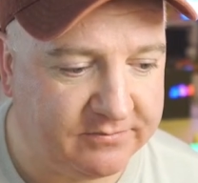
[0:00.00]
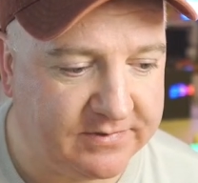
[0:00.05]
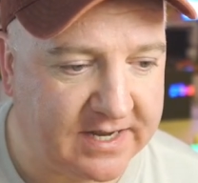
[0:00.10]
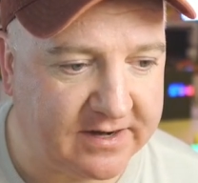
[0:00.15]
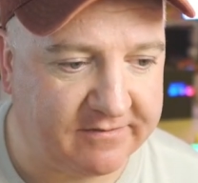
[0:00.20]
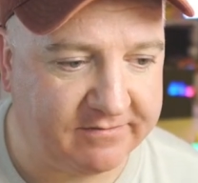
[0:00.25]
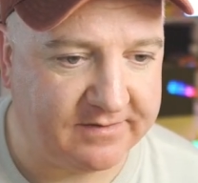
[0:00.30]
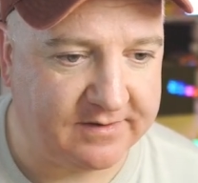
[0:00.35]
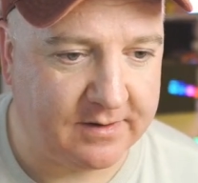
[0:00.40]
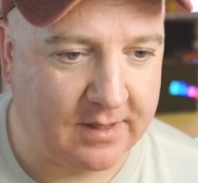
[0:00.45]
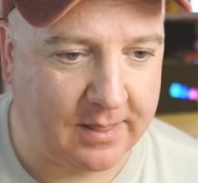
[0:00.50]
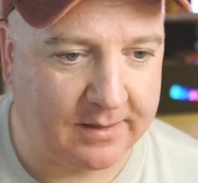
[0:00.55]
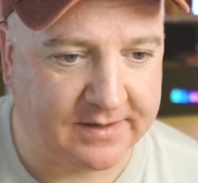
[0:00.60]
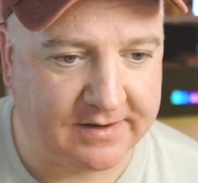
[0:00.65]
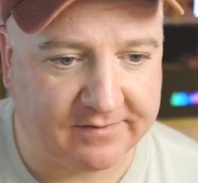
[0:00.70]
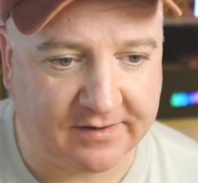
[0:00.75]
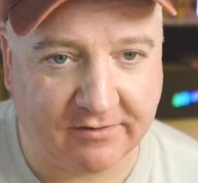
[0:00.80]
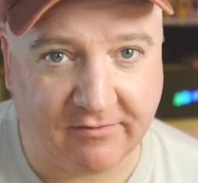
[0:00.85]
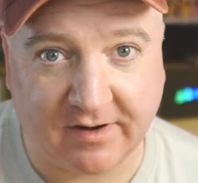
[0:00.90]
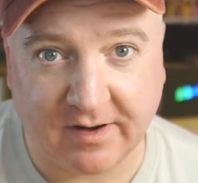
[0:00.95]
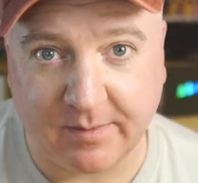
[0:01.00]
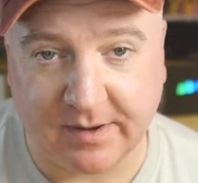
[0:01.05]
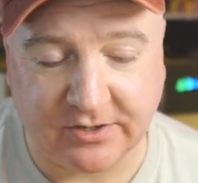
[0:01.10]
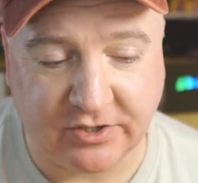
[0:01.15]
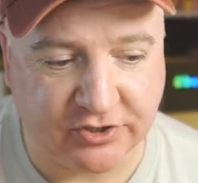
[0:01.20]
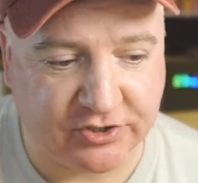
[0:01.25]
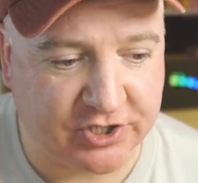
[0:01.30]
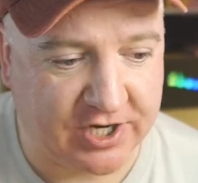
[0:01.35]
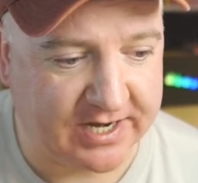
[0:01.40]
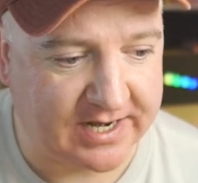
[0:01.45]
uh, definitely
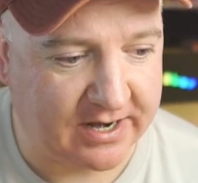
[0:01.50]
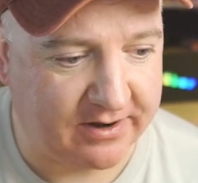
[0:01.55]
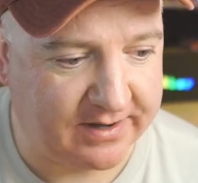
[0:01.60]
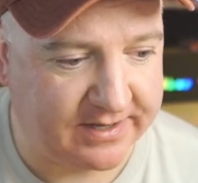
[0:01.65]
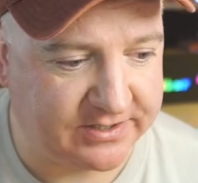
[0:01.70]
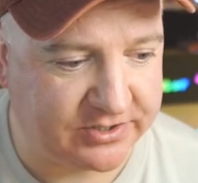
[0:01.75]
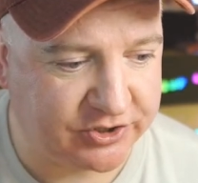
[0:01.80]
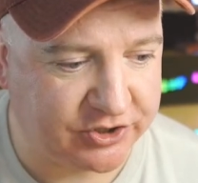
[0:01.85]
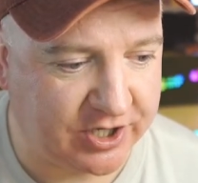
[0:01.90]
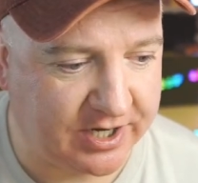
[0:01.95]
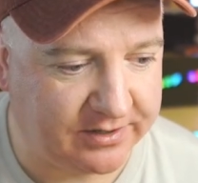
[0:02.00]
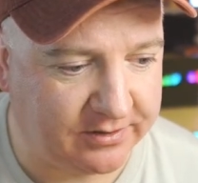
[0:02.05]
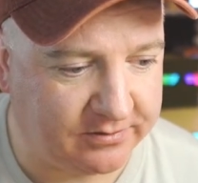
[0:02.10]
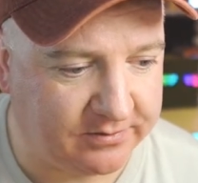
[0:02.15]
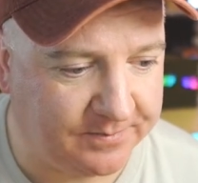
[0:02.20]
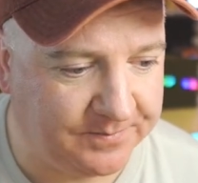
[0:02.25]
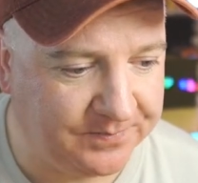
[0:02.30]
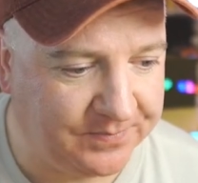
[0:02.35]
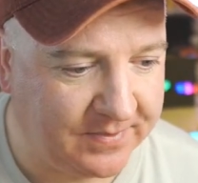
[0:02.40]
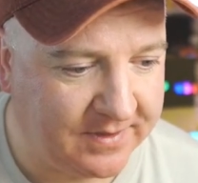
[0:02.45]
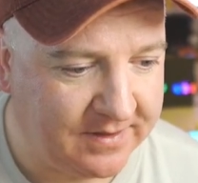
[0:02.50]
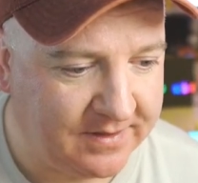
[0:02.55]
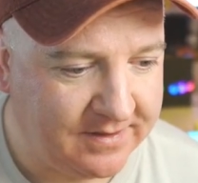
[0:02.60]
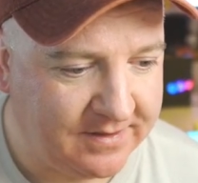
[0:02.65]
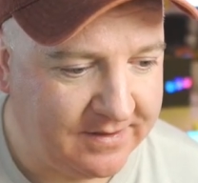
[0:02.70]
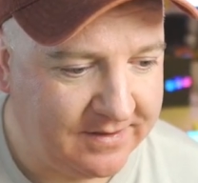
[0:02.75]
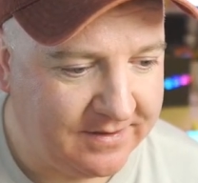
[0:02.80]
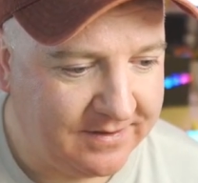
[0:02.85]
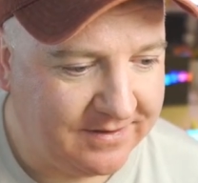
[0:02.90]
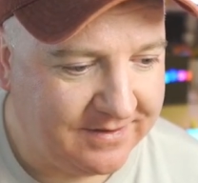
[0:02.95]
recommend you check out his channel.
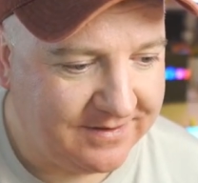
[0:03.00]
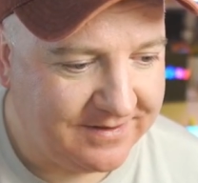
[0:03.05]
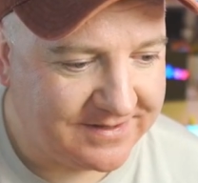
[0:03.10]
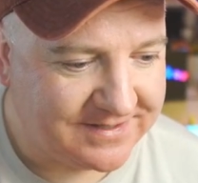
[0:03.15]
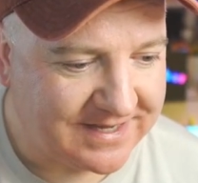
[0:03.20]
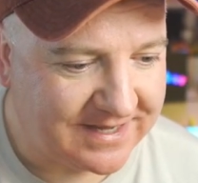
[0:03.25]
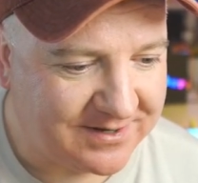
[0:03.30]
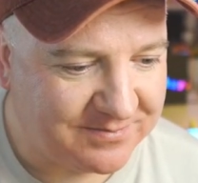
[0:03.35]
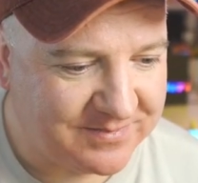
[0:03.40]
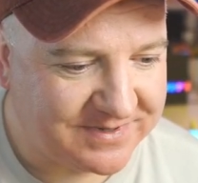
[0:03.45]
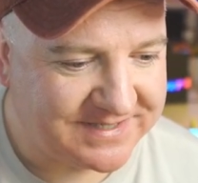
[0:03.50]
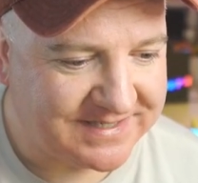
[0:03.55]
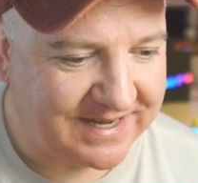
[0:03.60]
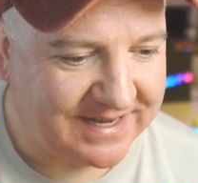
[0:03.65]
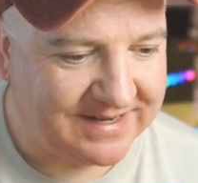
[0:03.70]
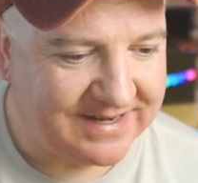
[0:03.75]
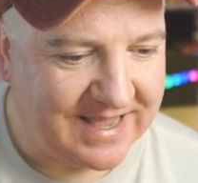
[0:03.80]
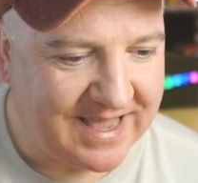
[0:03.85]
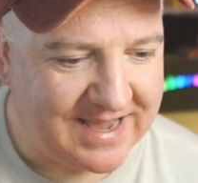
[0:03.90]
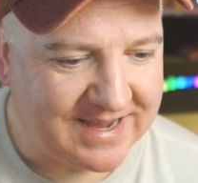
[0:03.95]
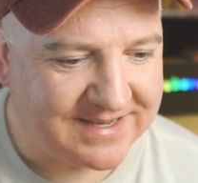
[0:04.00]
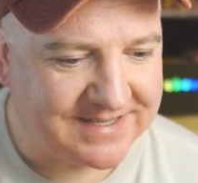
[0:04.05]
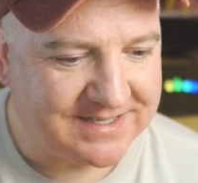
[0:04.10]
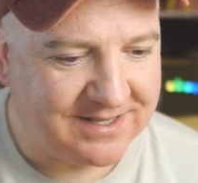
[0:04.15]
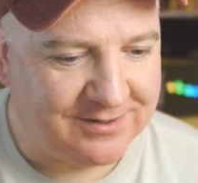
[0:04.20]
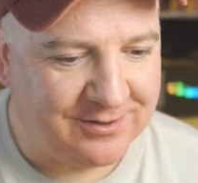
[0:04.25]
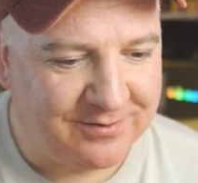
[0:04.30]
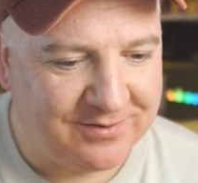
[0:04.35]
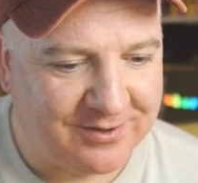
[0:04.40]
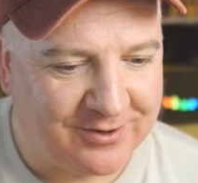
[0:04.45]
So Adam was saying X
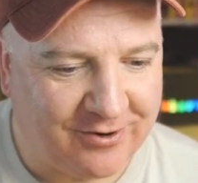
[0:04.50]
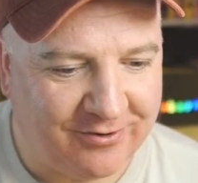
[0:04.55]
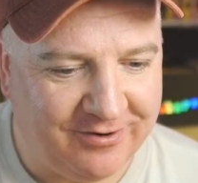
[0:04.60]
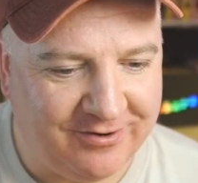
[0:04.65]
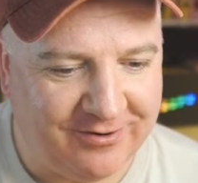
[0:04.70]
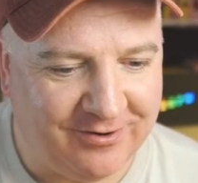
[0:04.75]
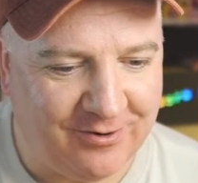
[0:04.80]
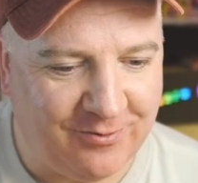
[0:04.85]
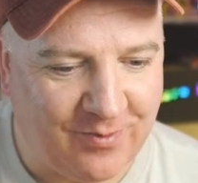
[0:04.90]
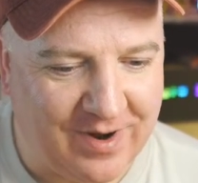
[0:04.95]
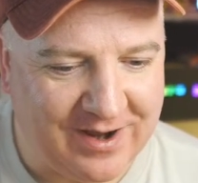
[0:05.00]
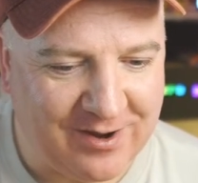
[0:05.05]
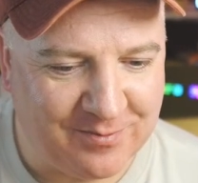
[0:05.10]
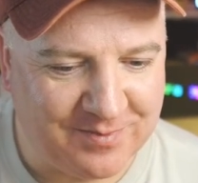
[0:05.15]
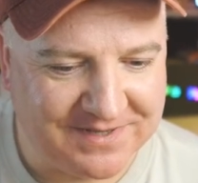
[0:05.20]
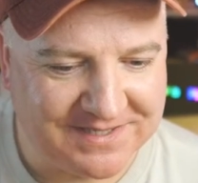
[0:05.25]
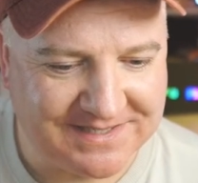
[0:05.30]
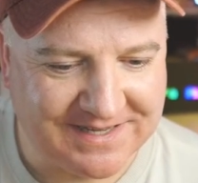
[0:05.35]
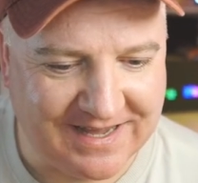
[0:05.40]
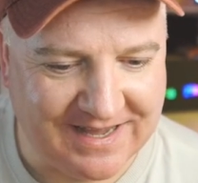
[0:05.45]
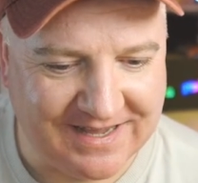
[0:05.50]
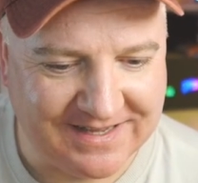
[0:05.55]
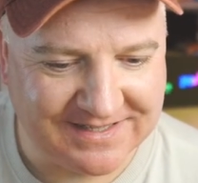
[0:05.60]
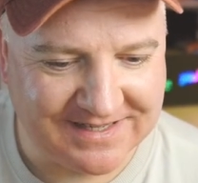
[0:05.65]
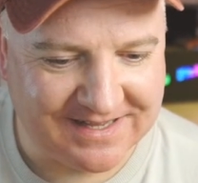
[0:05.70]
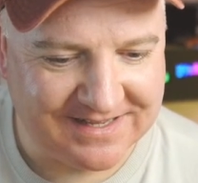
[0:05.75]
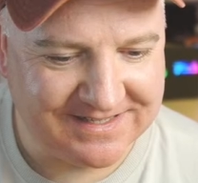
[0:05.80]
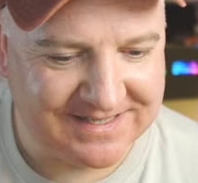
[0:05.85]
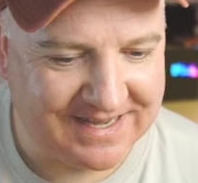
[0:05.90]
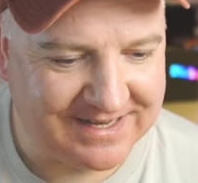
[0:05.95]
along the corridor, Y up the
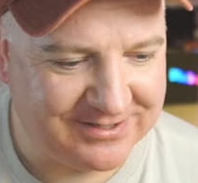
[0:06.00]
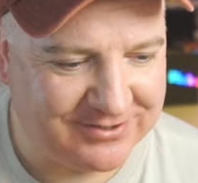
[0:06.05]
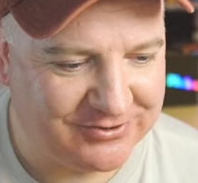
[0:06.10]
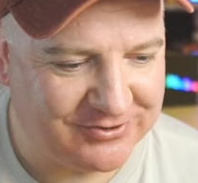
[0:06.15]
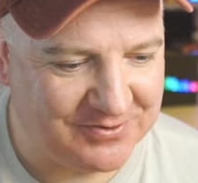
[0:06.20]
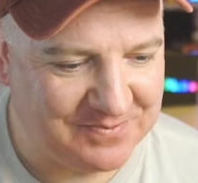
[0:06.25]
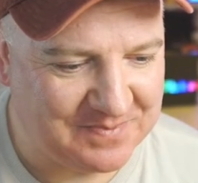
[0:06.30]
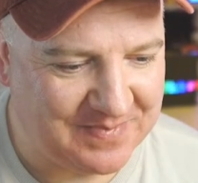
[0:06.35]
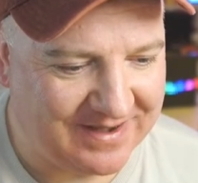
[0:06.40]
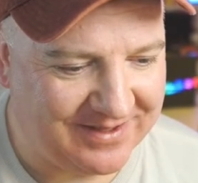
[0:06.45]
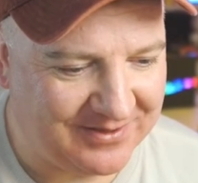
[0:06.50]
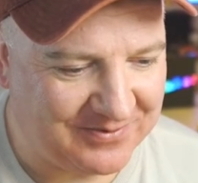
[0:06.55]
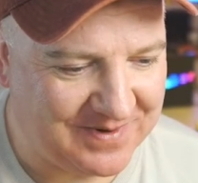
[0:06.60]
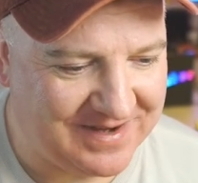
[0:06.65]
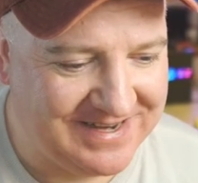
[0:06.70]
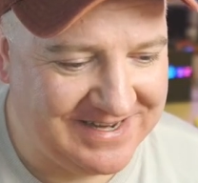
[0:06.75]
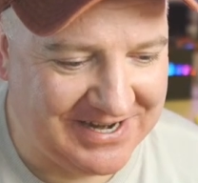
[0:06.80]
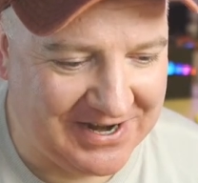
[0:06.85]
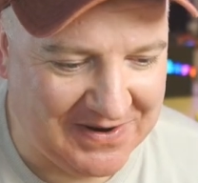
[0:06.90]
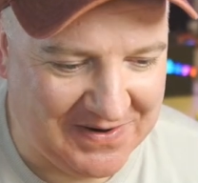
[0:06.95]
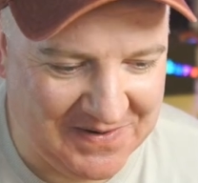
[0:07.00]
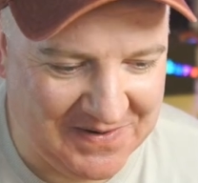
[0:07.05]
stairs, Z jump out the window.